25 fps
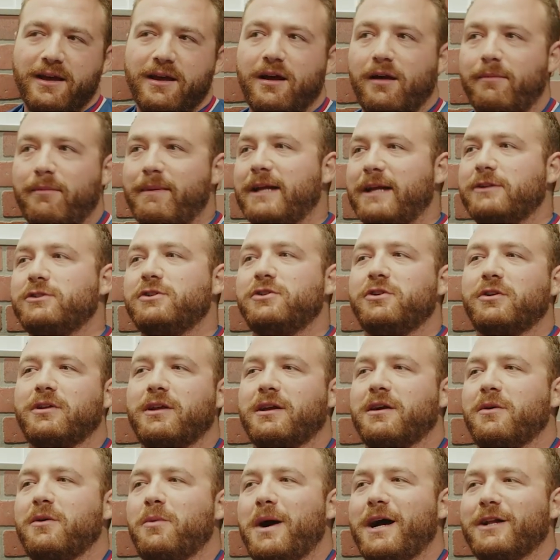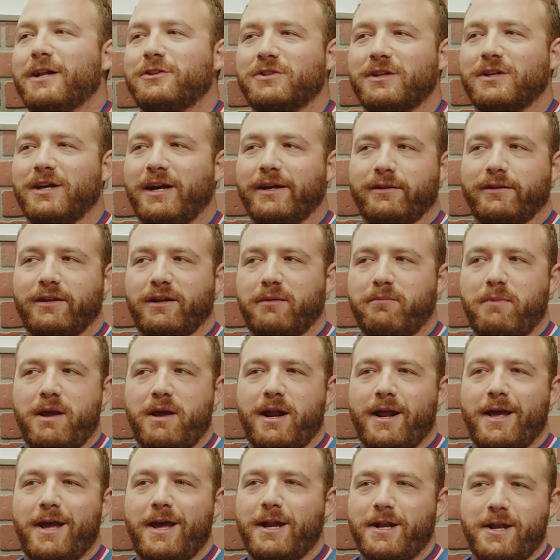imagine you're like a watch guy. You're like,
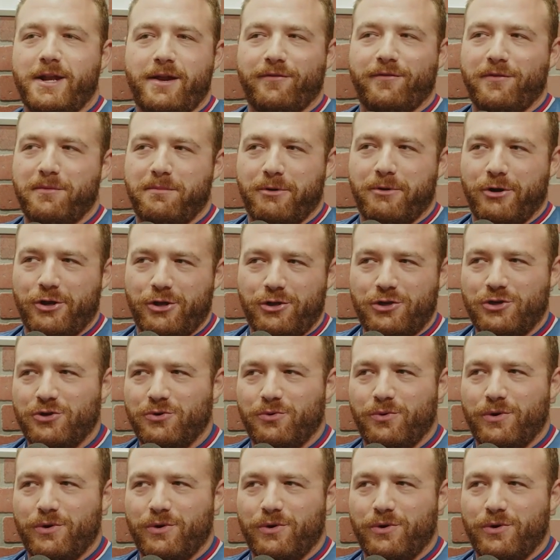man, I hate everybody who